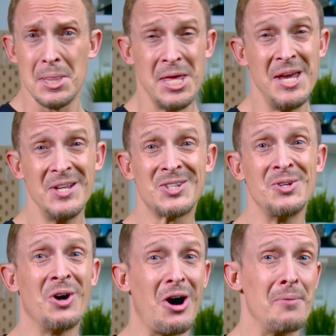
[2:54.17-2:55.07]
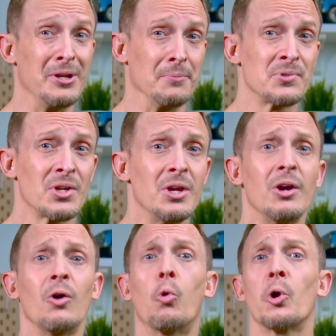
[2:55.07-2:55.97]
These two homonyms,
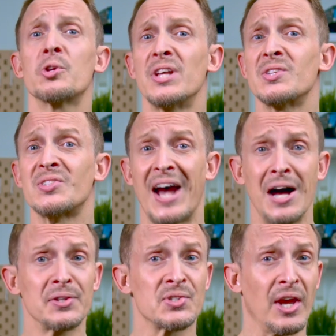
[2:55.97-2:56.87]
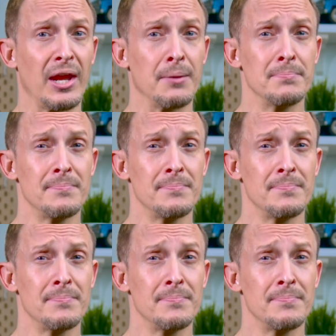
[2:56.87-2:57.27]
words that sound the same